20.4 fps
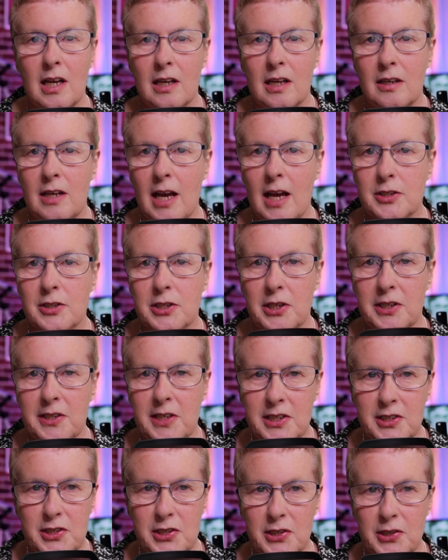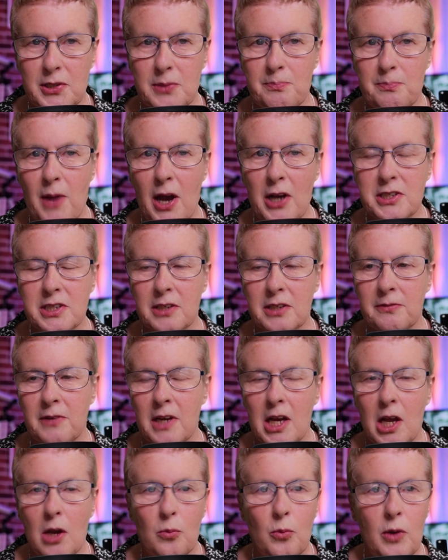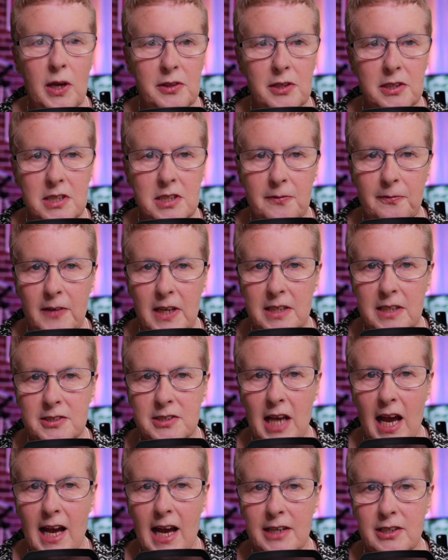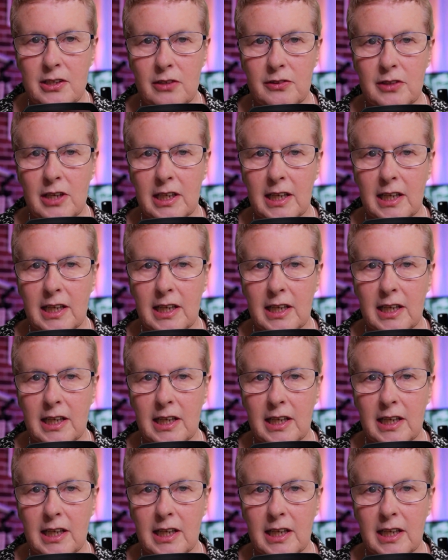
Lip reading: Now turning to motive, where the defence argued that